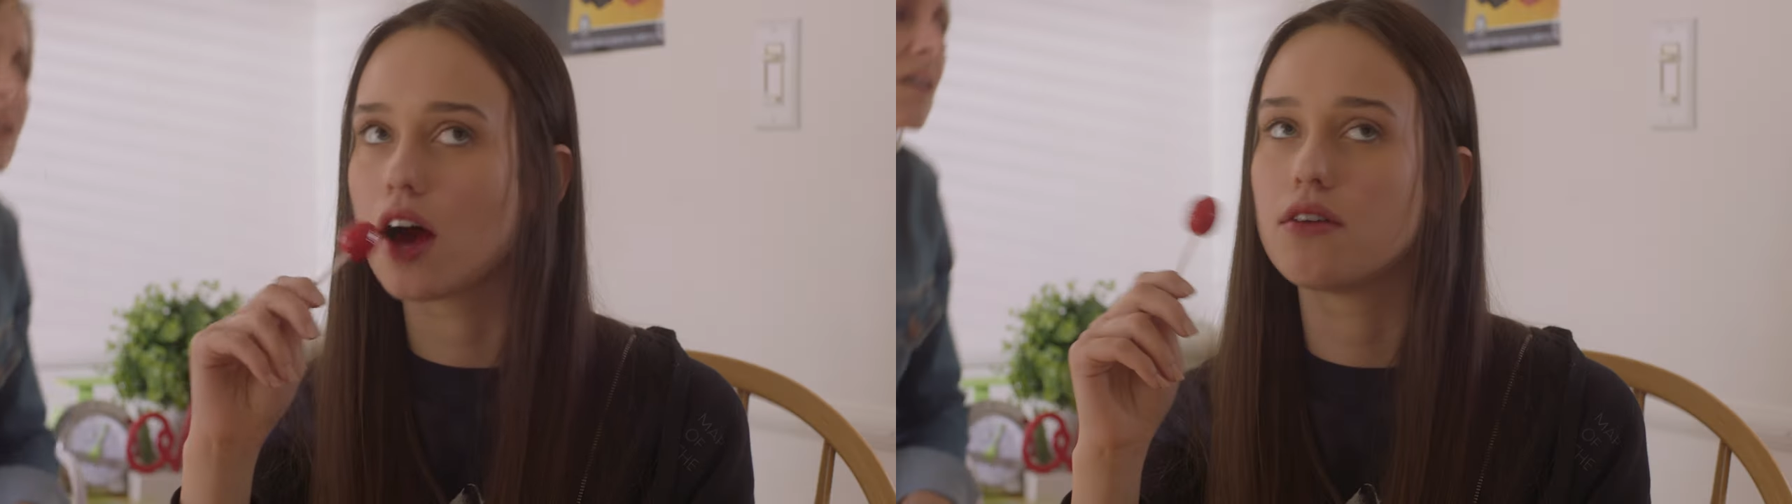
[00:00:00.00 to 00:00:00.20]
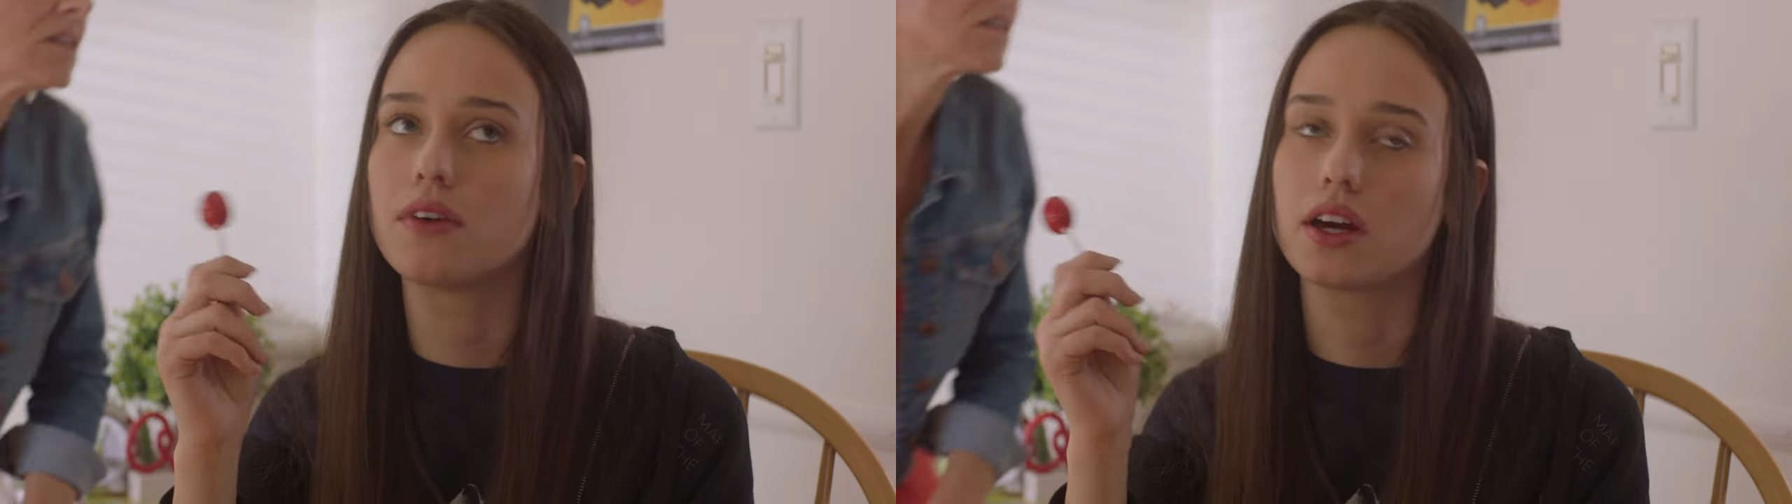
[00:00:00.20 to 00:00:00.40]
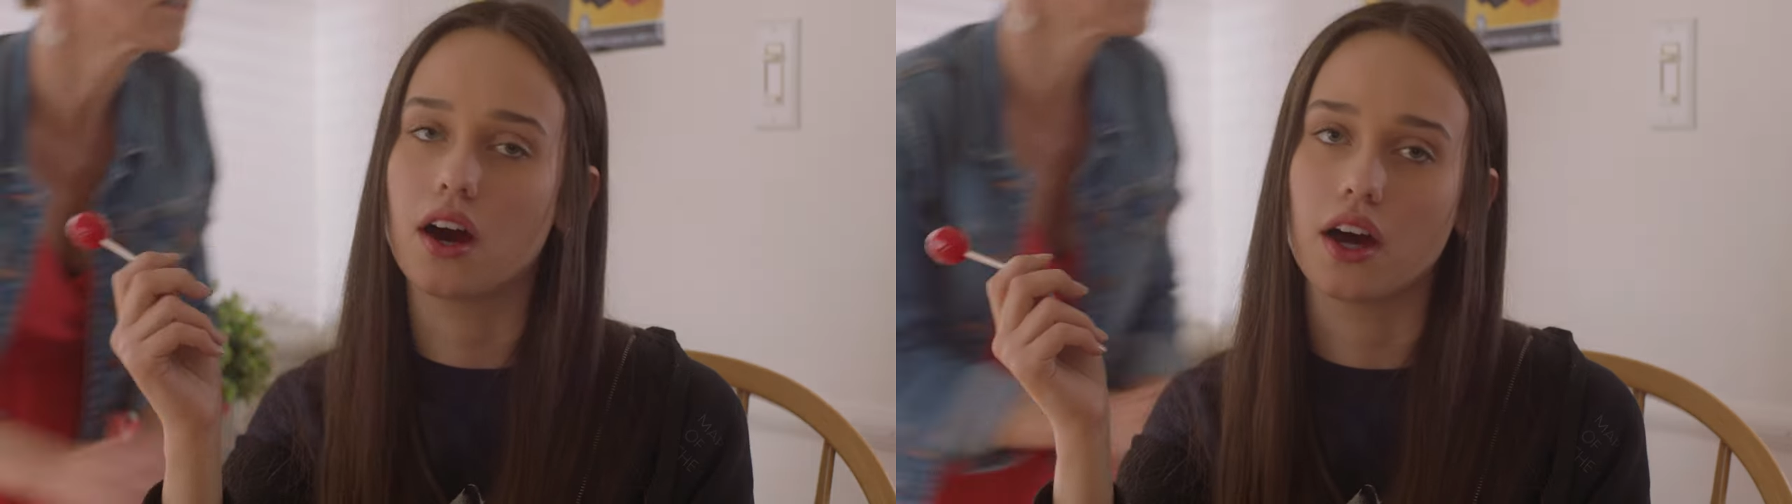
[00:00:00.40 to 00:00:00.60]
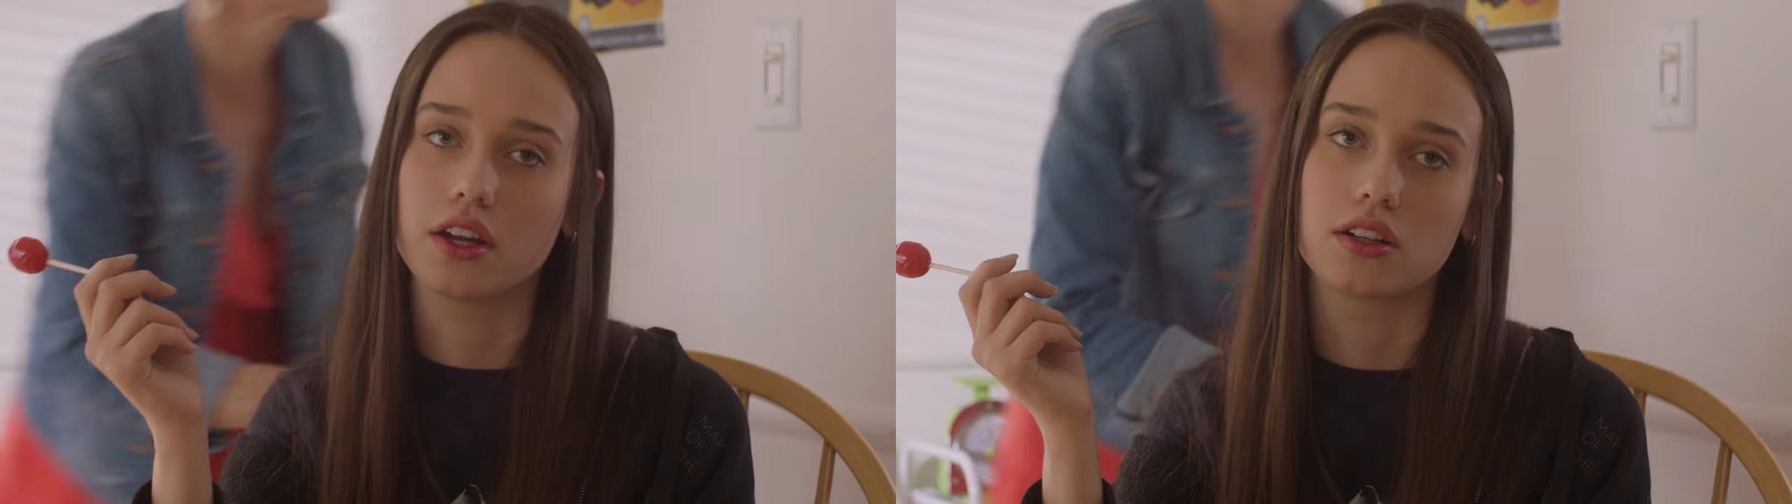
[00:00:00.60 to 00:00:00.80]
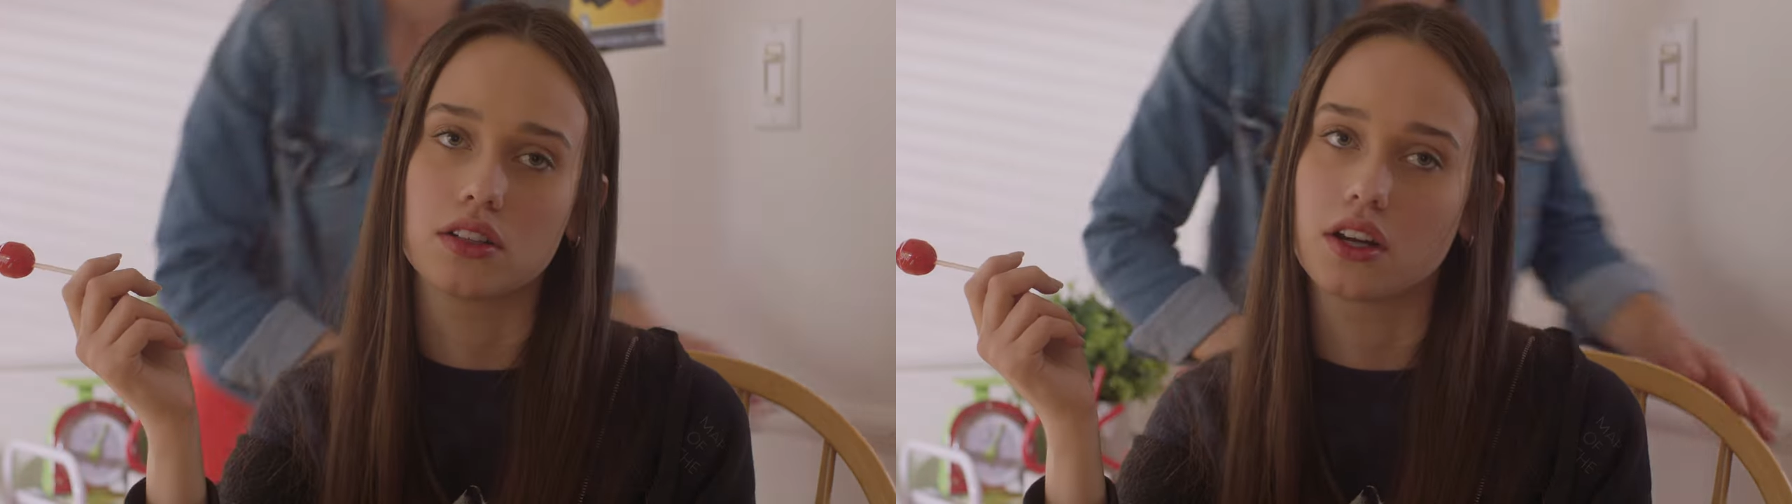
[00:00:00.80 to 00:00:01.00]
Oh my god,
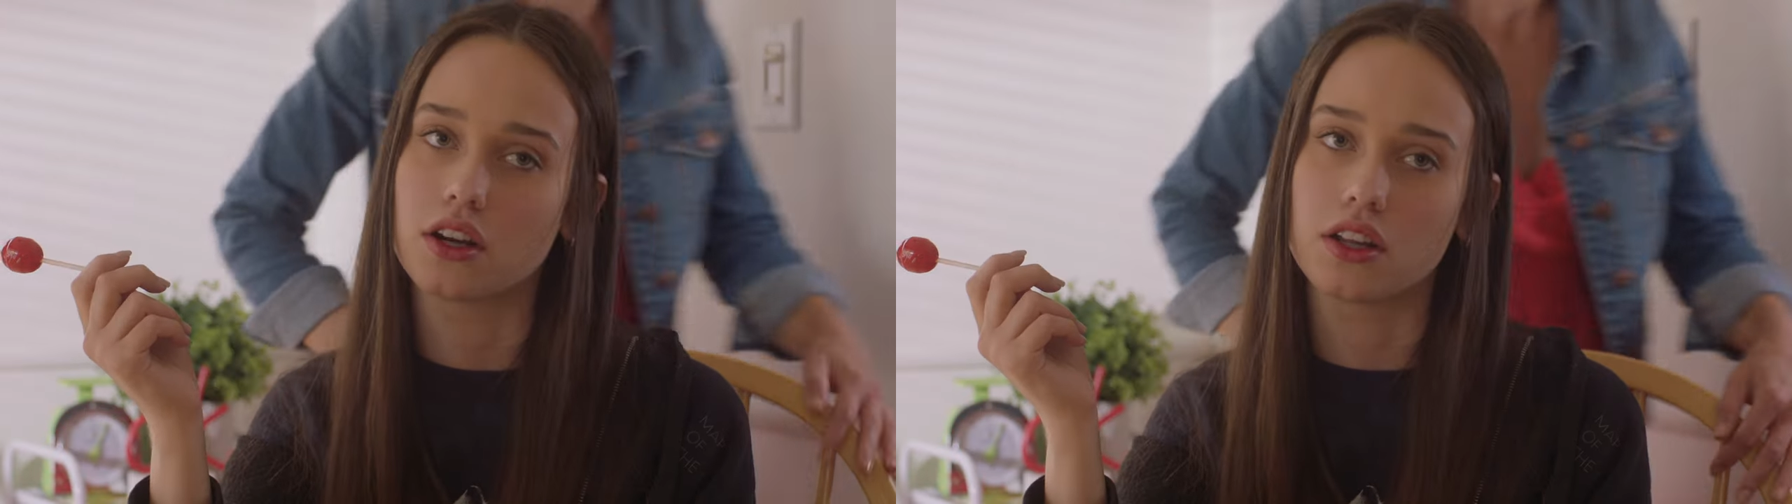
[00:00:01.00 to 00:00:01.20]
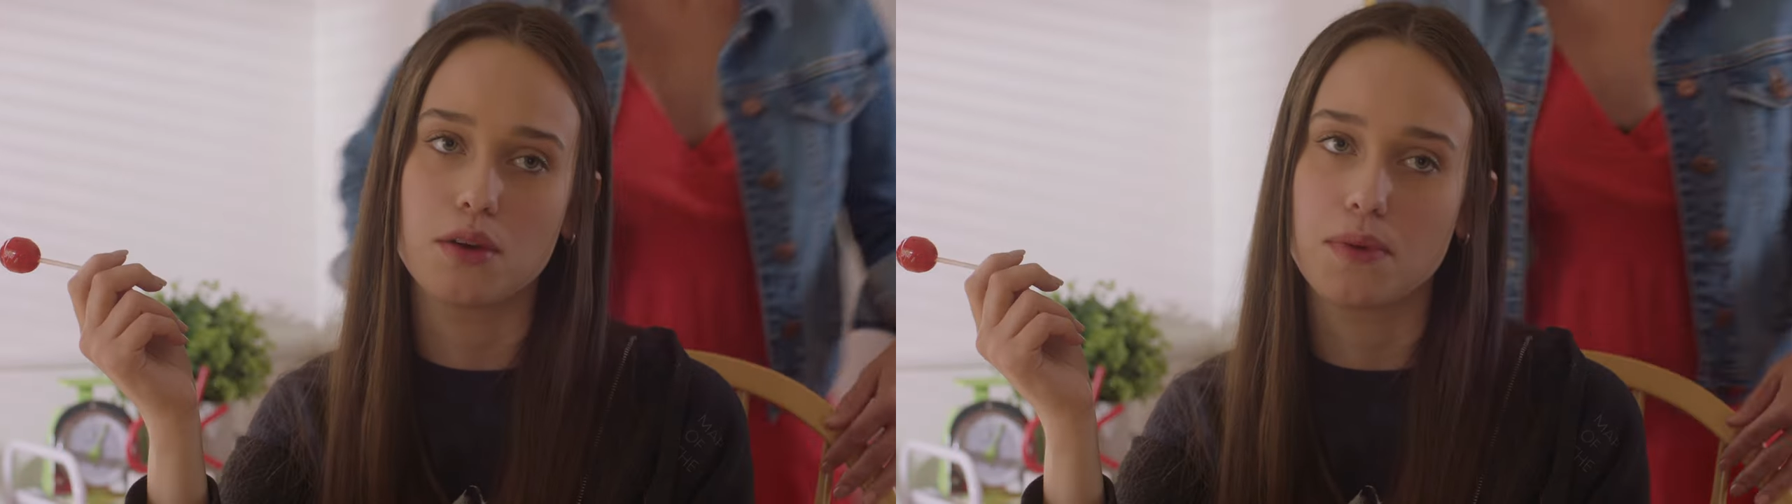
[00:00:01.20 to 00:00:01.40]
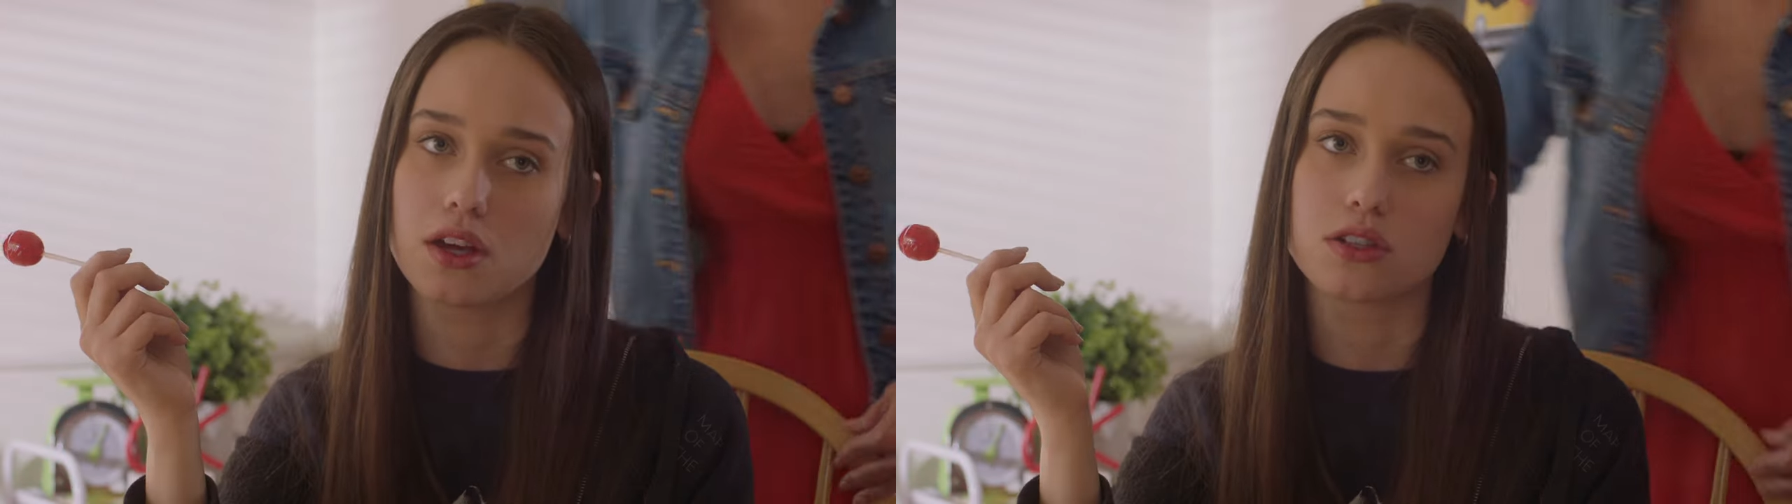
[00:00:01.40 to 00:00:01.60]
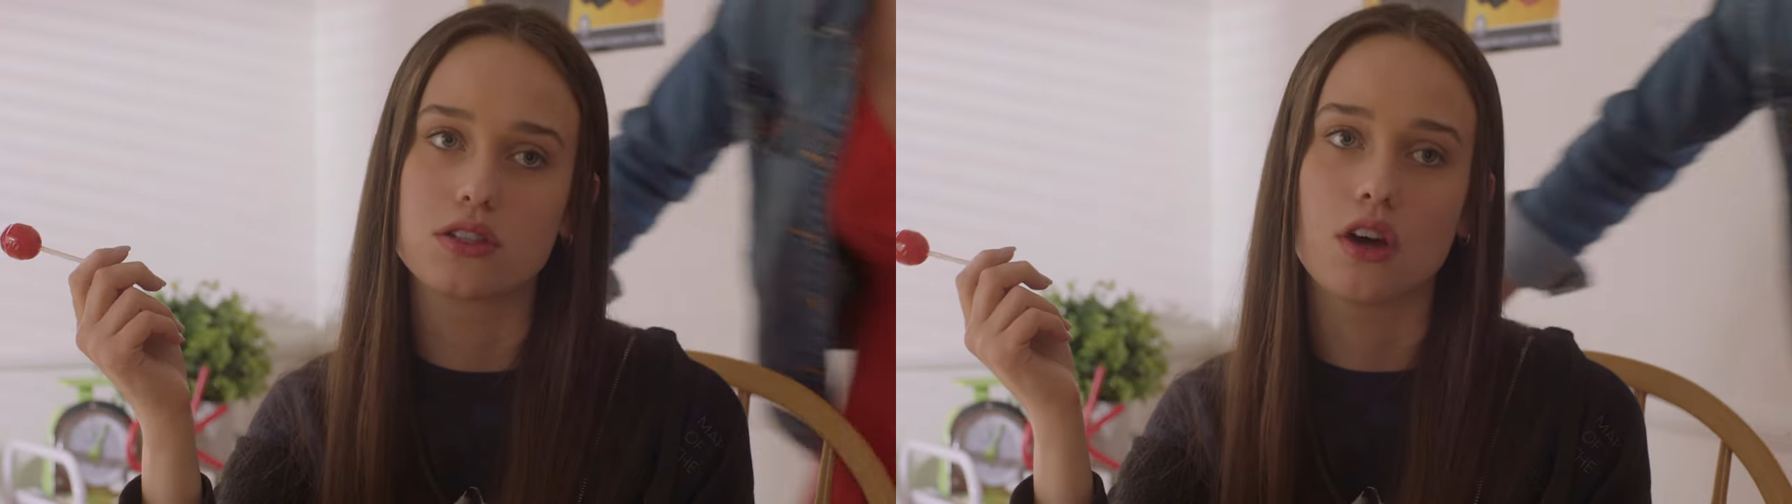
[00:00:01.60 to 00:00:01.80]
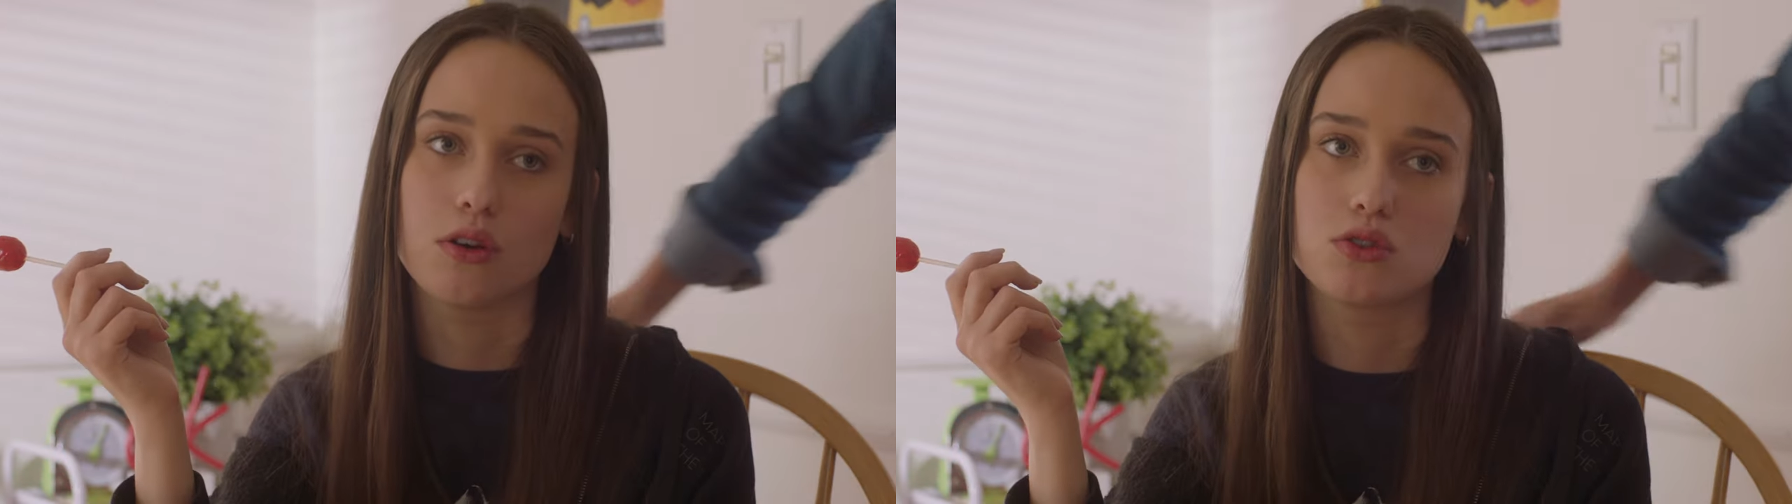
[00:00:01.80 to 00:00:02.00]
you're literally being so